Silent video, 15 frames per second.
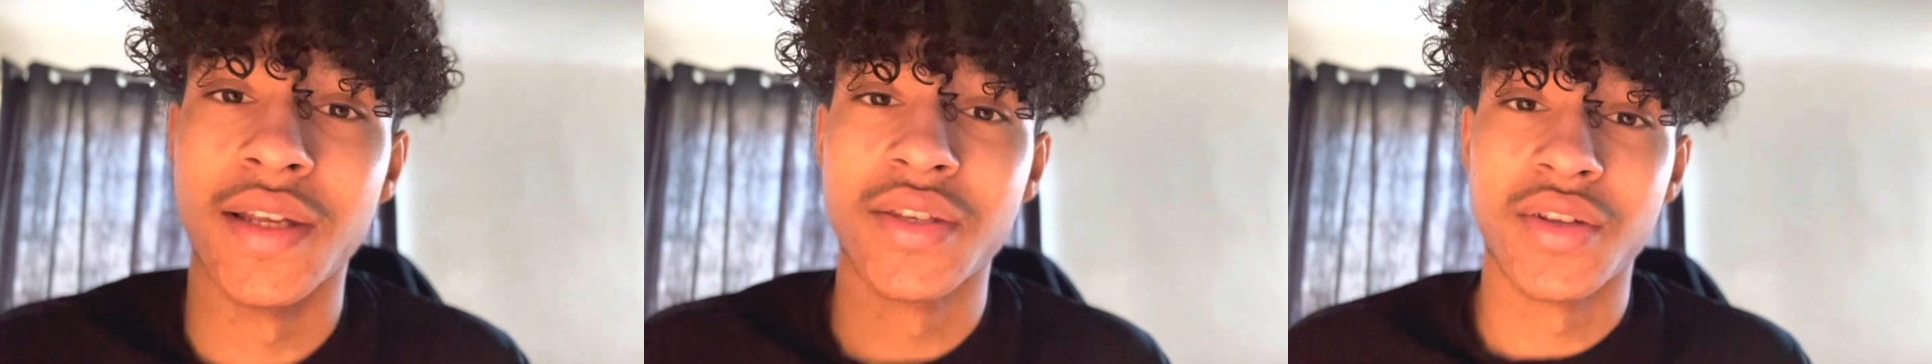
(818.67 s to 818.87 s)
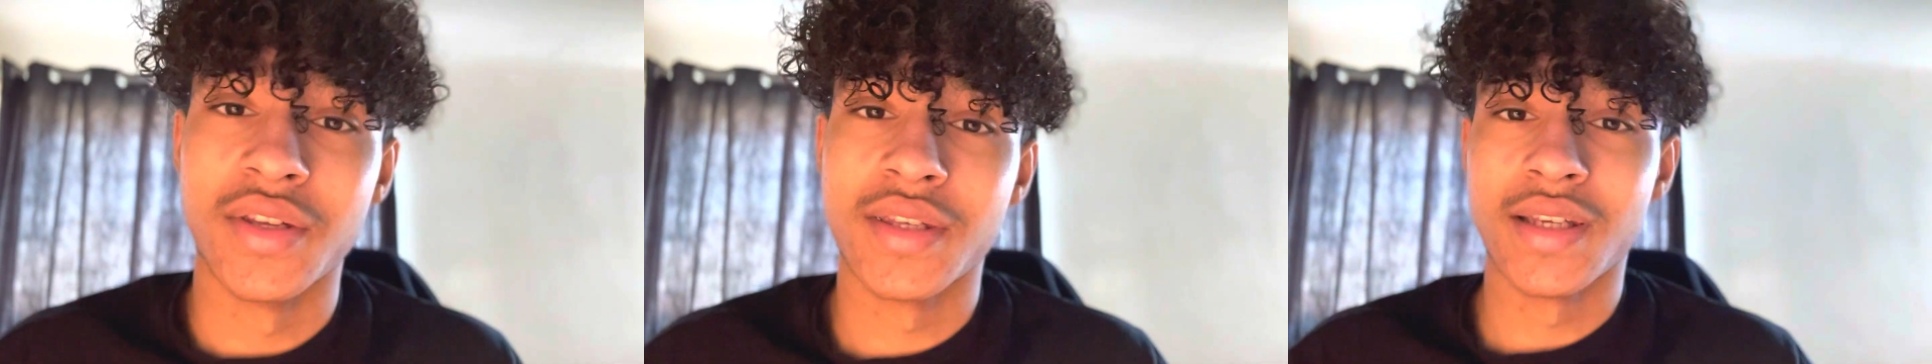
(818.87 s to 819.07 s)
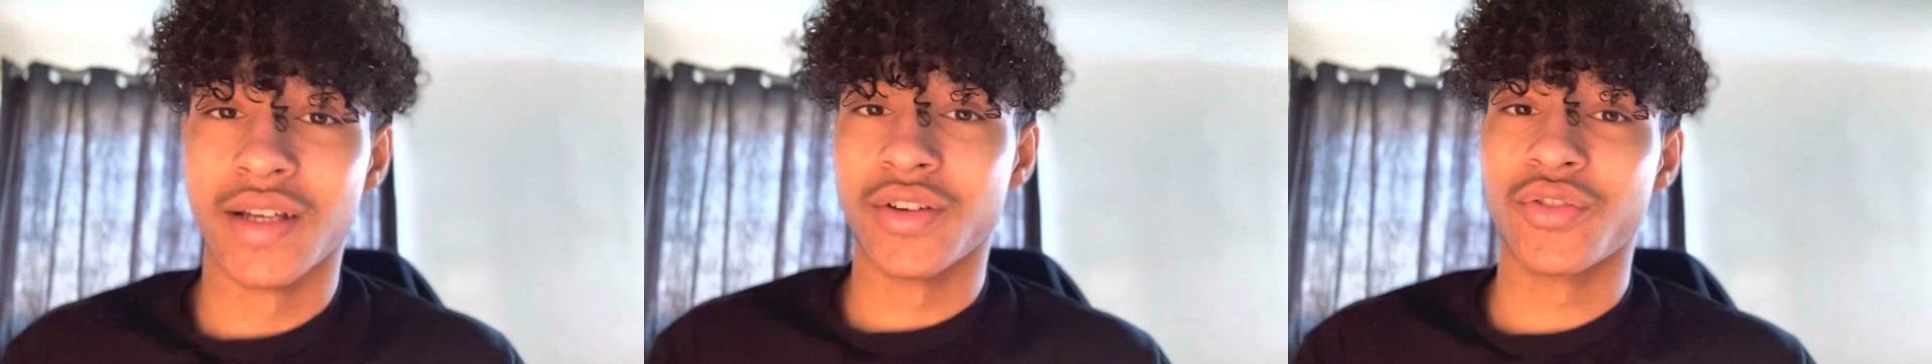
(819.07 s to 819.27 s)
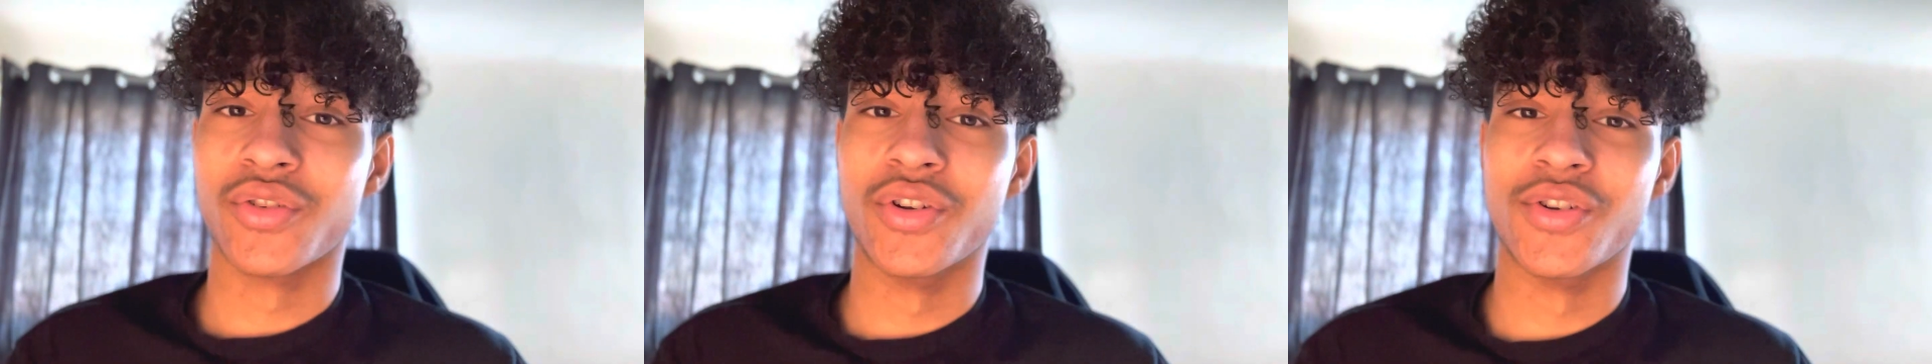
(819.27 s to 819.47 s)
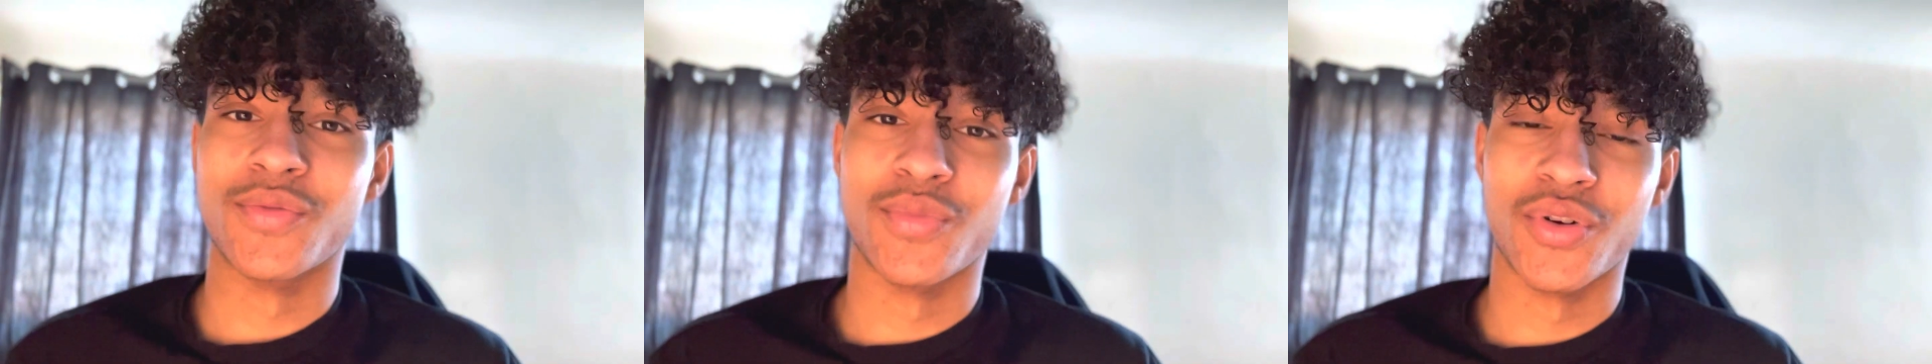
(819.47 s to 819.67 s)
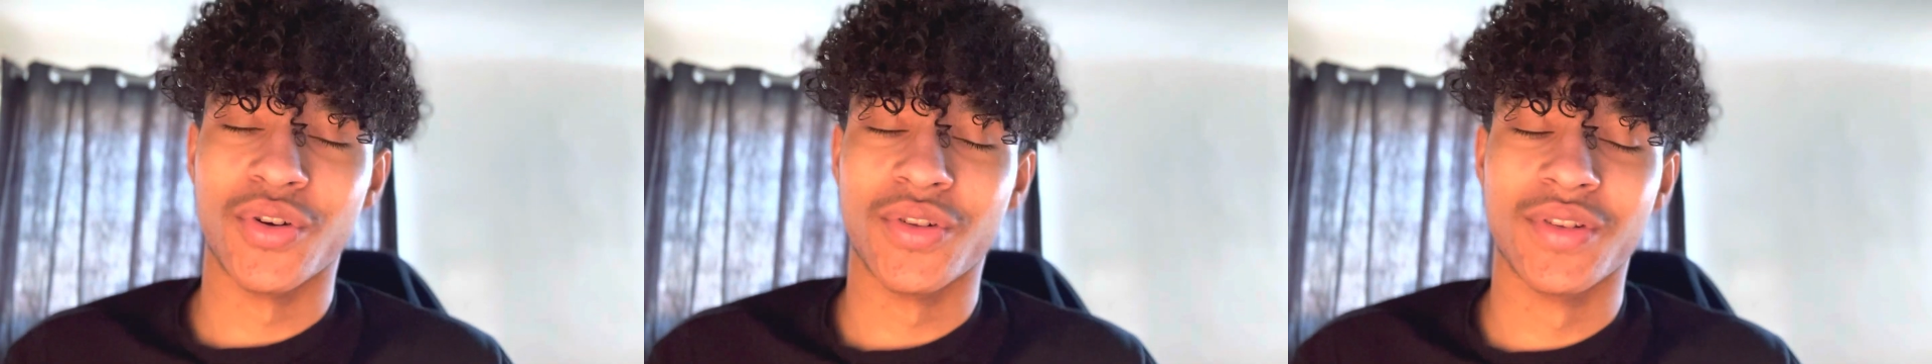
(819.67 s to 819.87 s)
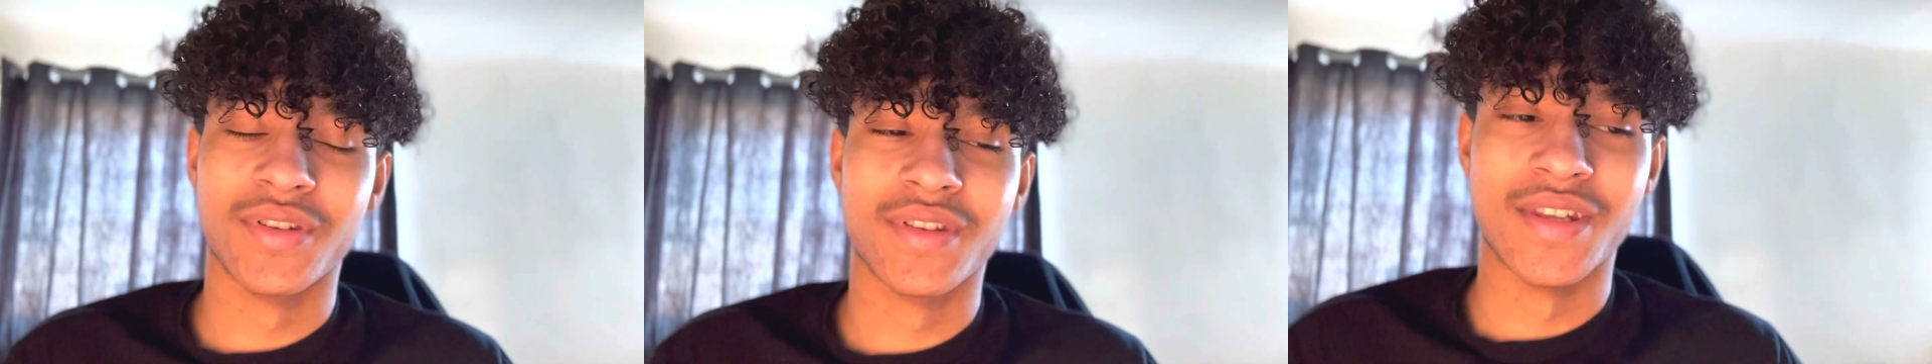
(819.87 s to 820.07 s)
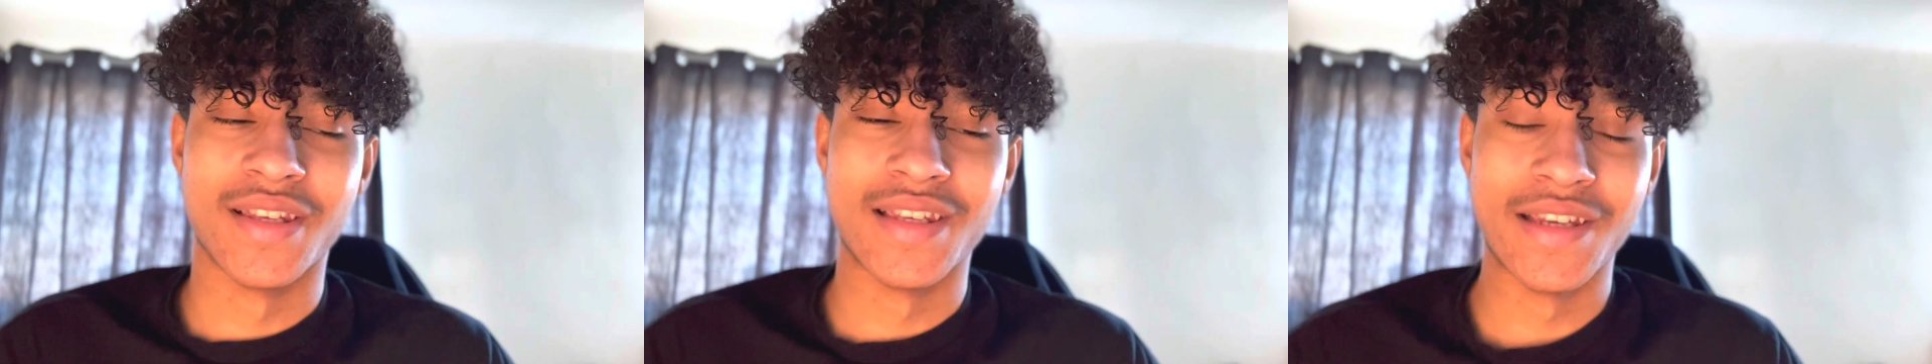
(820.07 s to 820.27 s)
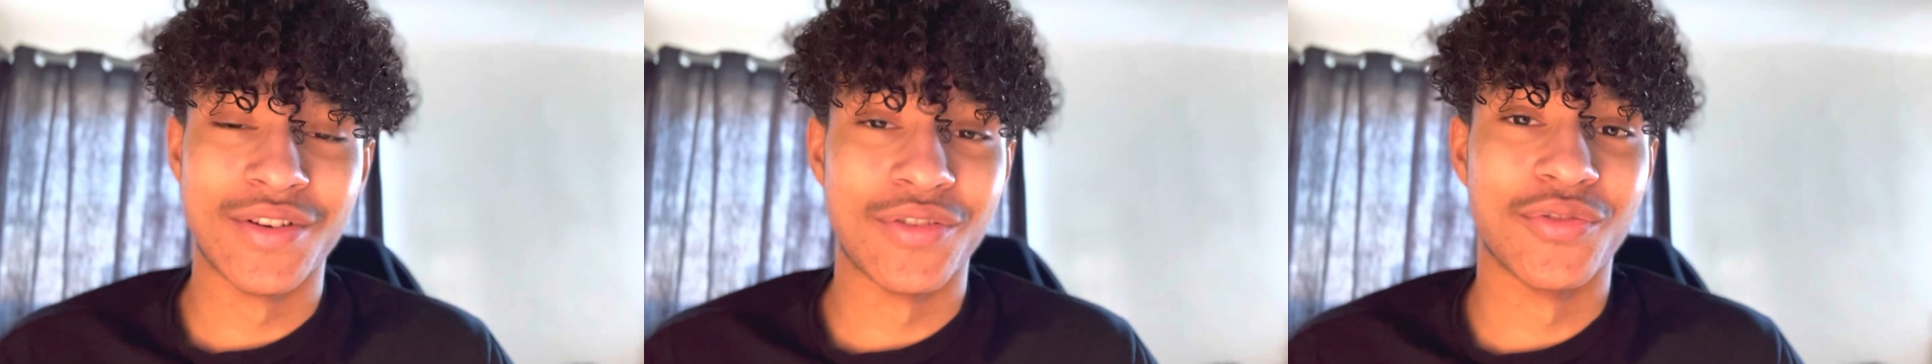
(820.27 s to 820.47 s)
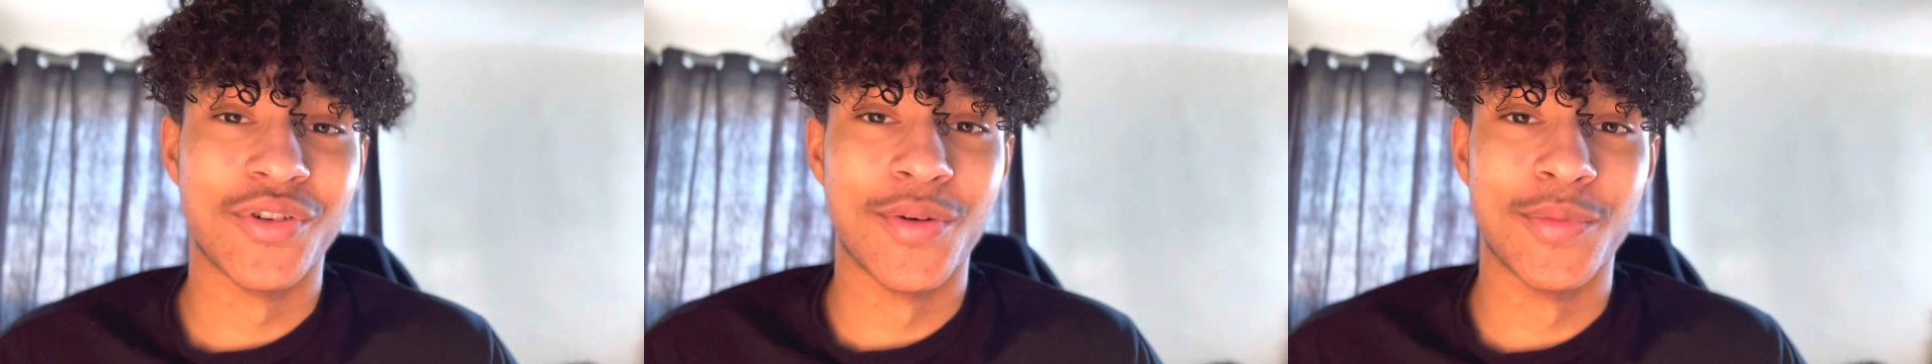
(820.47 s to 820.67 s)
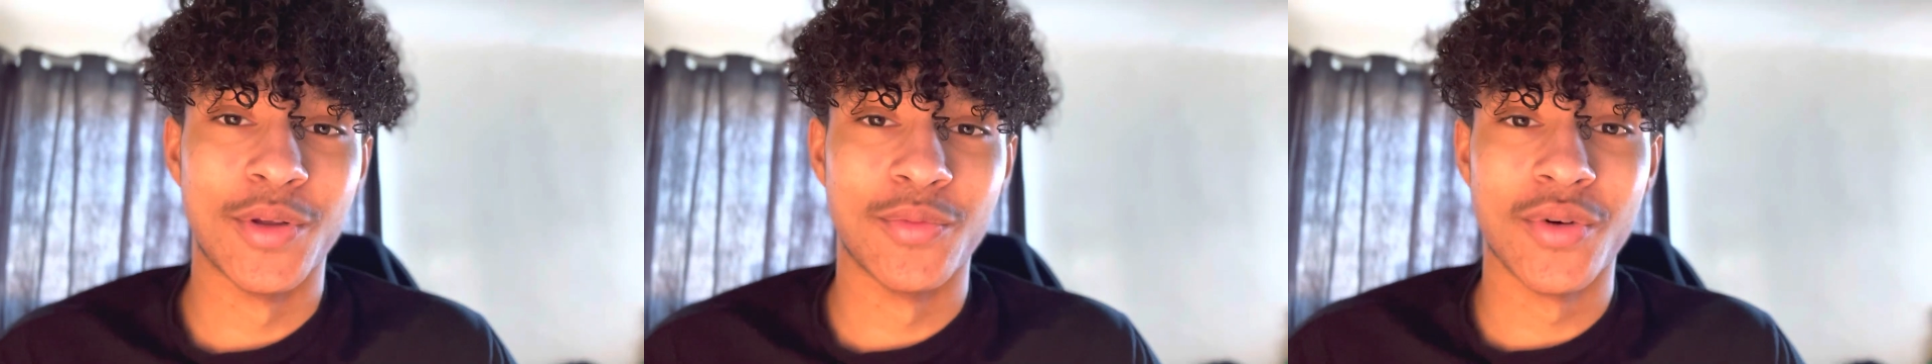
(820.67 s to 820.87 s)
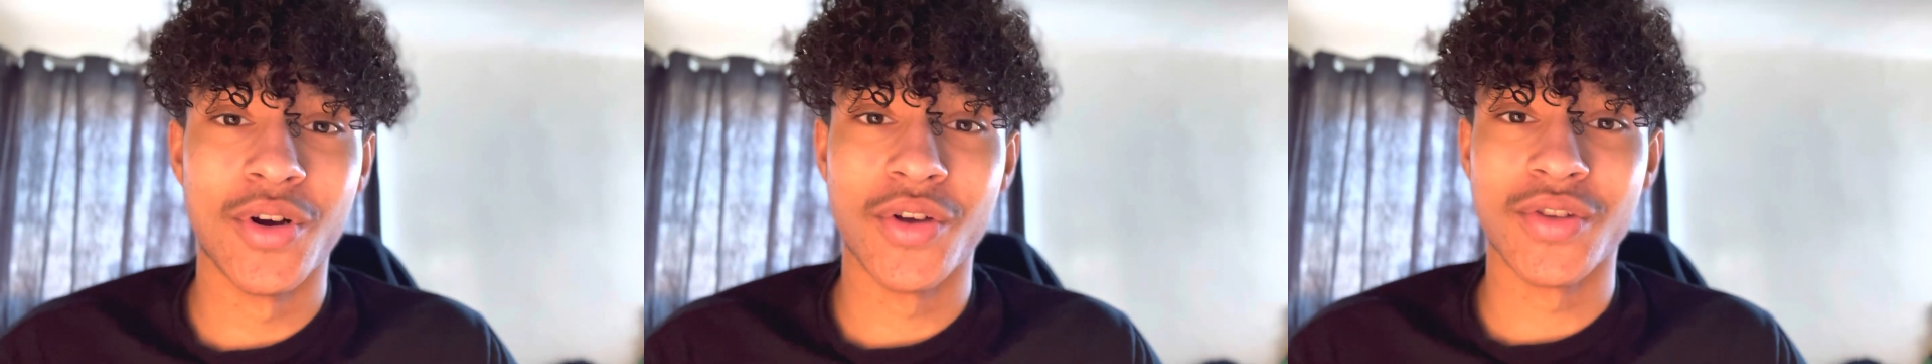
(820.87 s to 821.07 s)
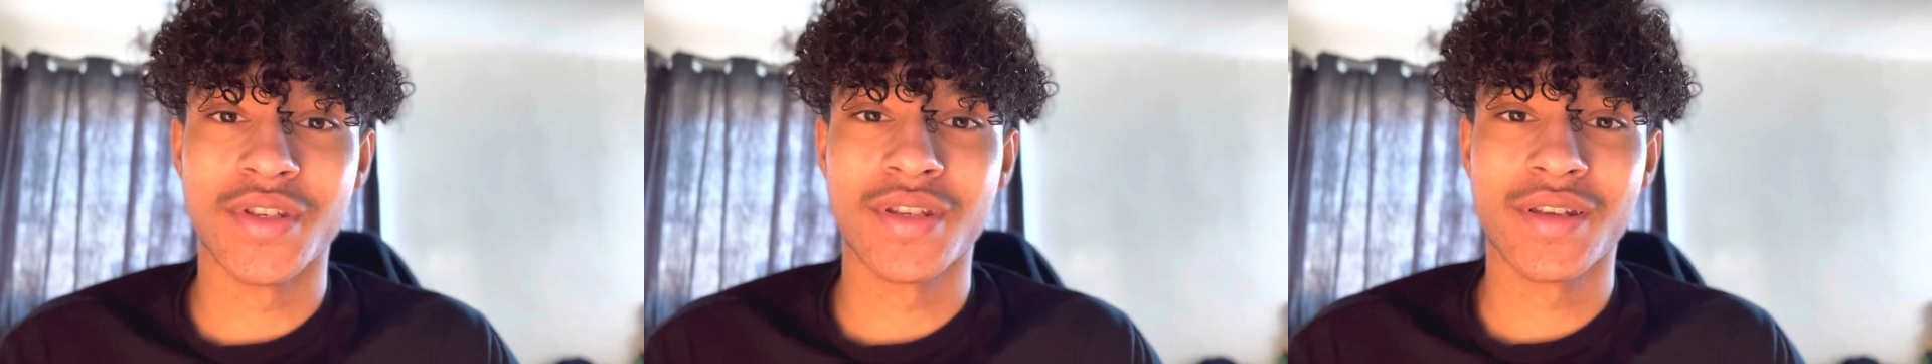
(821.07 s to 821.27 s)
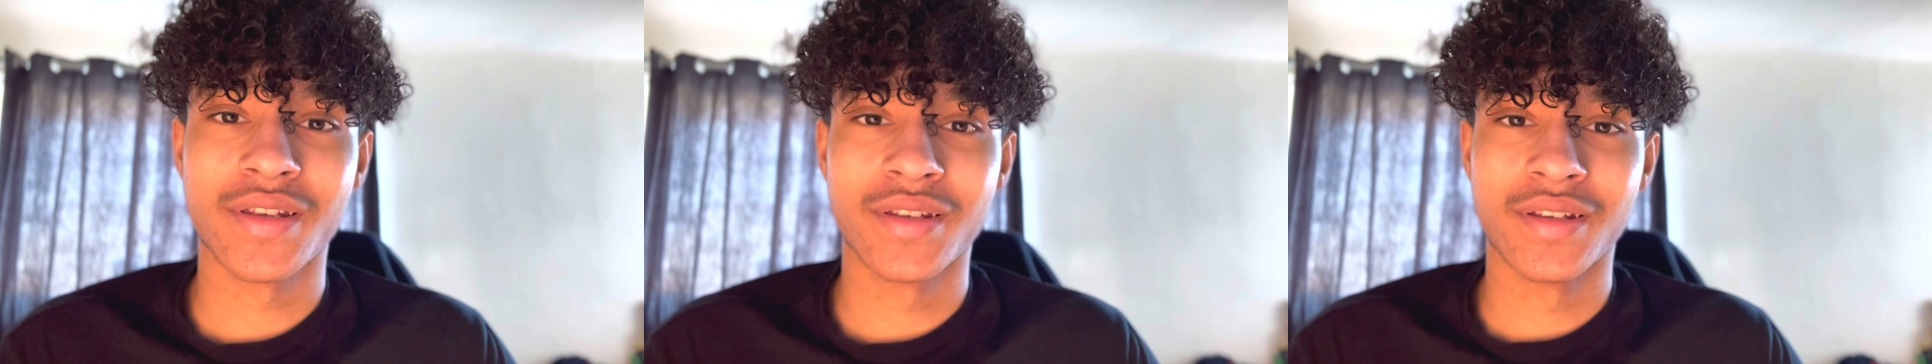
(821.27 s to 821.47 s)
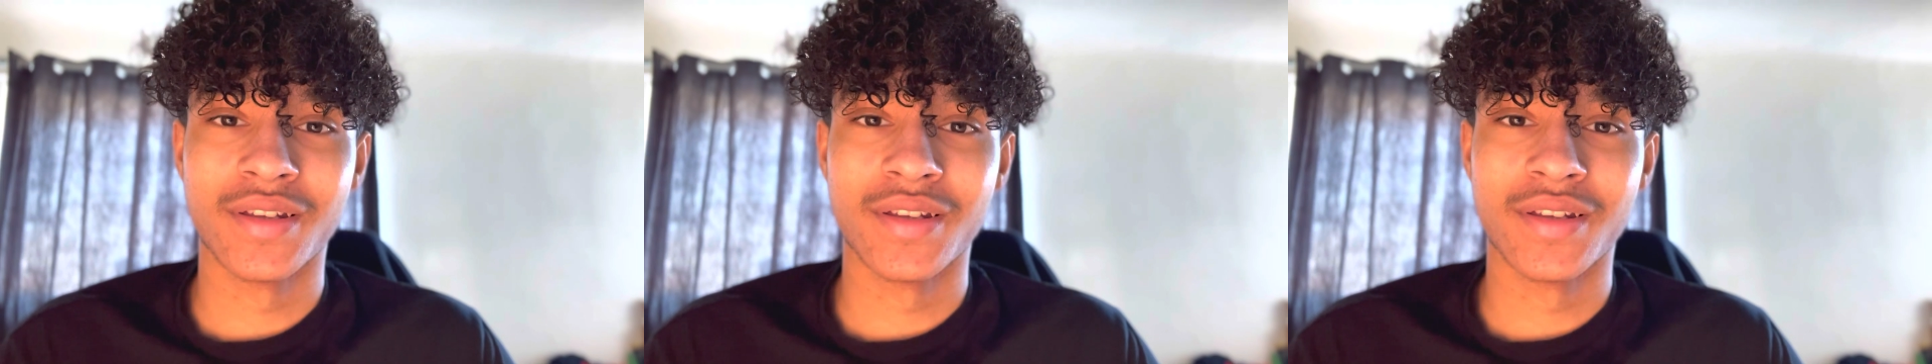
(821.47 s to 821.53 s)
this is going to sound cringe, but the secret formula was